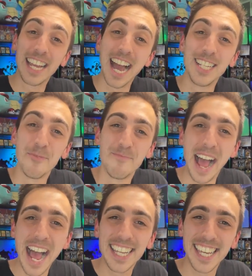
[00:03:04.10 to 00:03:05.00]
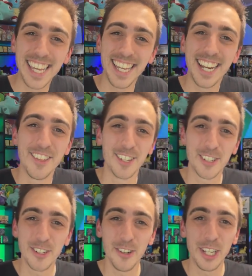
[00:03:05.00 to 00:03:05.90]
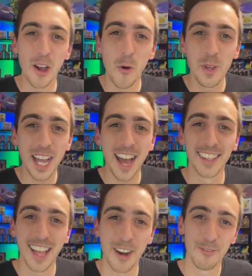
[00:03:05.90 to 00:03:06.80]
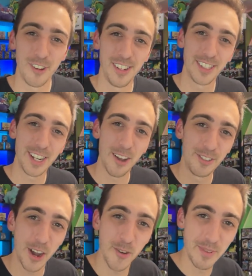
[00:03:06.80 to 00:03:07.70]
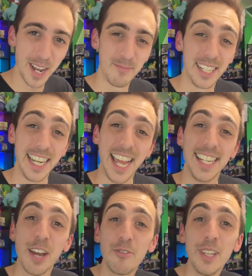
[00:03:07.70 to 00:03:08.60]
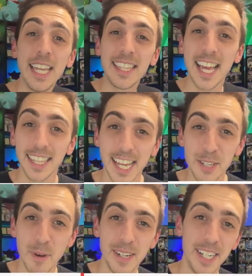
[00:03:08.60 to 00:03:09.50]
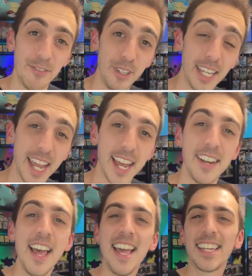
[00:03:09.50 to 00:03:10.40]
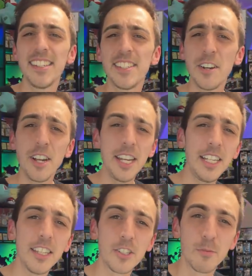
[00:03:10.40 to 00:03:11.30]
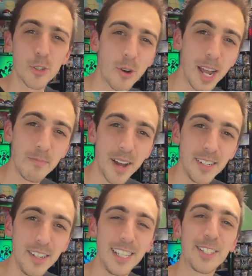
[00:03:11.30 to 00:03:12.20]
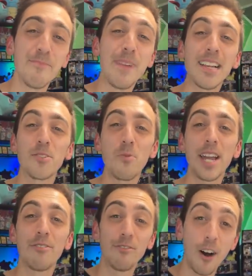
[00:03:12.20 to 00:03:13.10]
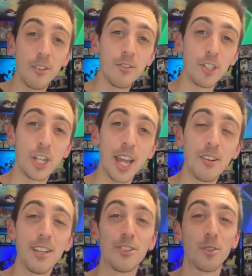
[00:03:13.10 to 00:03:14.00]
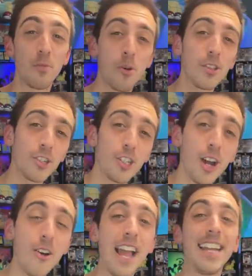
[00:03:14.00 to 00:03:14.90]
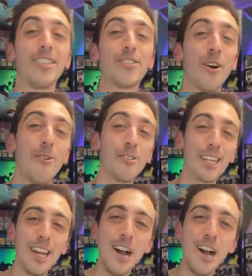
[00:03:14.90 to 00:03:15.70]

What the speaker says: guys, back in the studio. We got a lot of fun stuff to open up today. Definitely hit that like button if you can, and consider hitting the subscribe button. It's the best way to follow the channel and support the show, and it's totally,